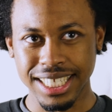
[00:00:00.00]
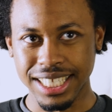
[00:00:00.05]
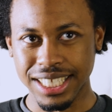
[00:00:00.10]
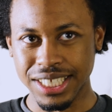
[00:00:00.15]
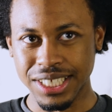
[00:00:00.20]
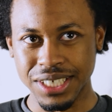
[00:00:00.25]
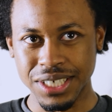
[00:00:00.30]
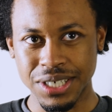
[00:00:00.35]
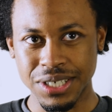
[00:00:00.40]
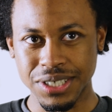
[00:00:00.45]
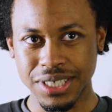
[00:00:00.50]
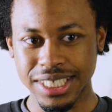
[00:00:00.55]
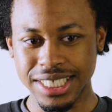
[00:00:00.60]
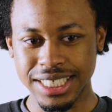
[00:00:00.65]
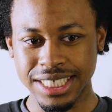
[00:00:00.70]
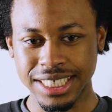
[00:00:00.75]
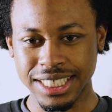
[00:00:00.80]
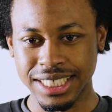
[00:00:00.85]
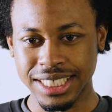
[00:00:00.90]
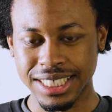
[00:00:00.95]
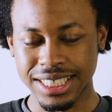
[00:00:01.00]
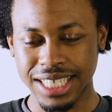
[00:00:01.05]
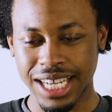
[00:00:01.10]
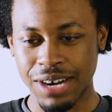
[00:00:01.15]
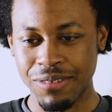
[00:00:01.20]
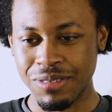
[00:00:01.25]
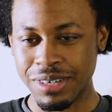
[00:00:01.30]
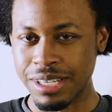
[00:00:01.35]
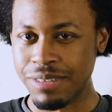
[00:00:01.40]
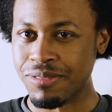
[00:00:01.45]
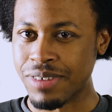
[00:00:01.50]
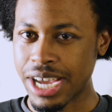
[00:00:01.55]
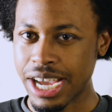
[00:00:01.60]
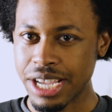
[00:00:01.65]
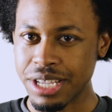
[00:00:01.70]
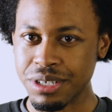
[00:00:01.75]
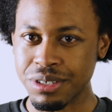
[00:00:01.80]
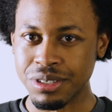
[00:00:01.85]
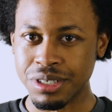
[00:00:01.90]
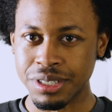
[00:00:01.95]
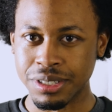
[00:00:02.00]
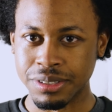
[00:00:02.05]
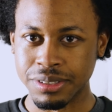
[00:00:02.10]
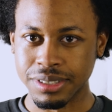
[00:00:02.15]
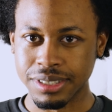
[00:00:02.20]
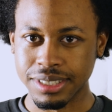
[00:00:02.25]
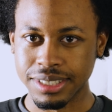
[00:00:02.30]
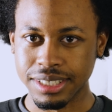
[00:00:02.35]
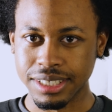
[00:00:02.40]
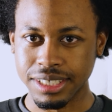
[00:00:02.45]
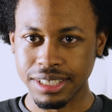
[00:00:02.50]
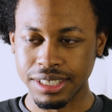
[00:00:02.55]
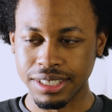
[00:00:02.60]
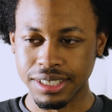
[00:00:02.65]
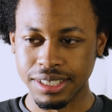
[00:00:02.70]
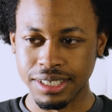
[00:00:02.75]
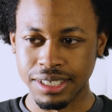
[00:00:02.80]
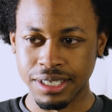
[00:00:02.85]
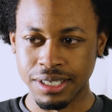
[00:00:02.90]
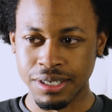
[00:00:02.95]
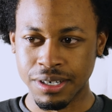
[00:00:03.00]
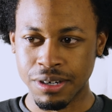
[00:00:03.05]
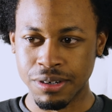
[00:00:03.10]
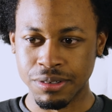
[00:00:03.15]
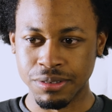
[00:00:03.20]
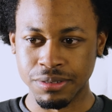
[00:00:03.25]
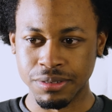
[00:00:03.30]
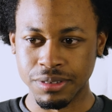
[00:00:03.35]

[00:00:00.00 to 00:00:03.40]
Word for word: you know, it just I really valued them. Yeah. You know,